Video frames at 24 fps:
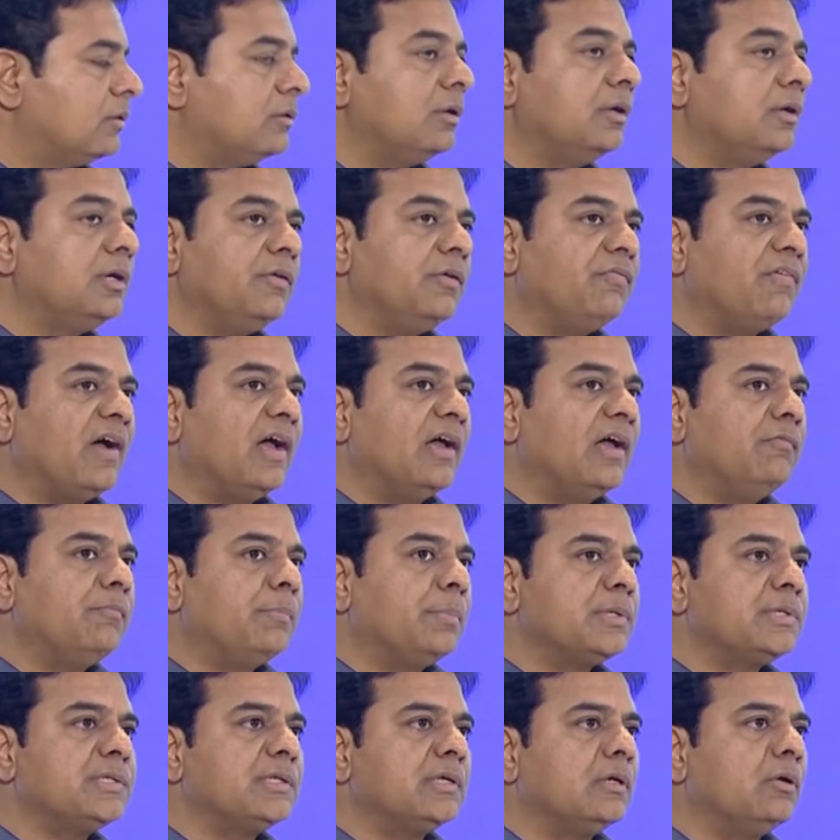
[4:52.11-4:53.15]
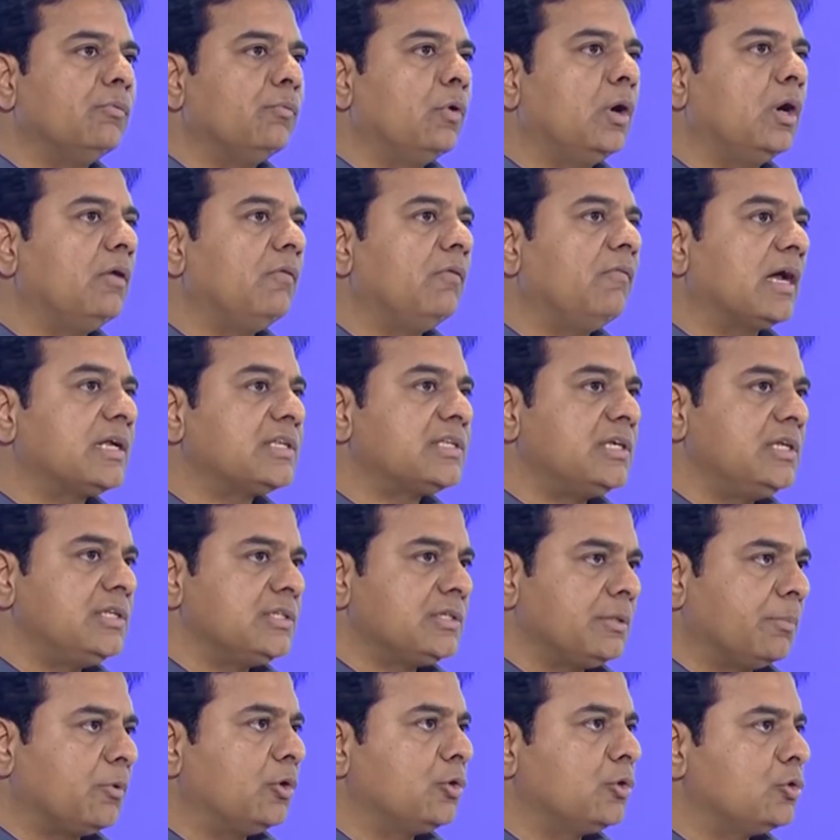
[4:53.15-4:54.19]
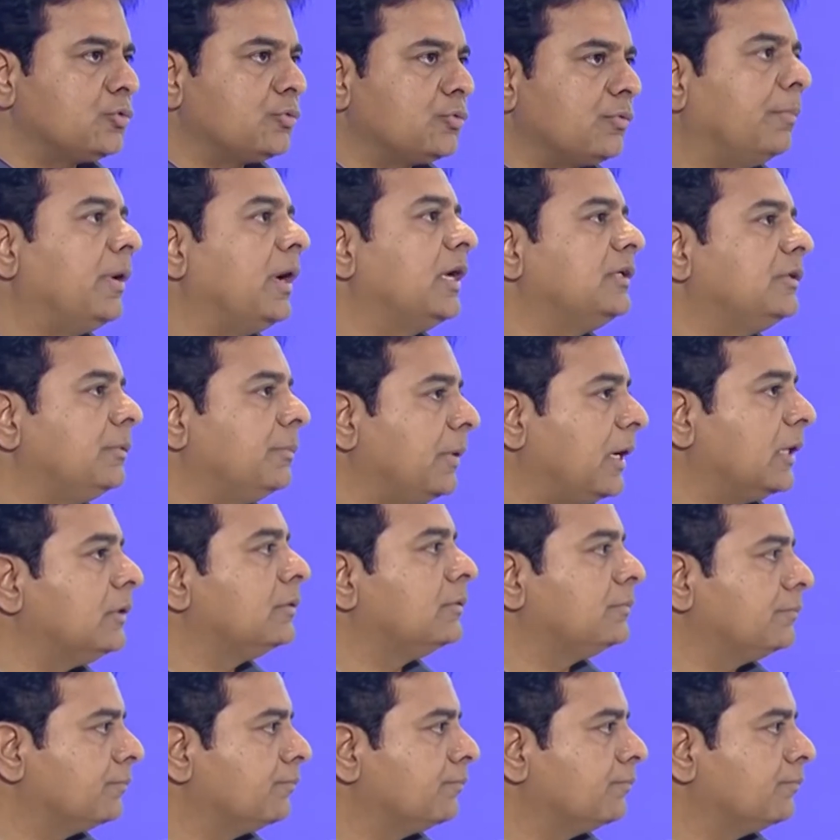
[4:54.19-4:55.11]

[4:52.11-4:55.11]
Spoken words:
35% of world vaccines are produced from Hyderabad.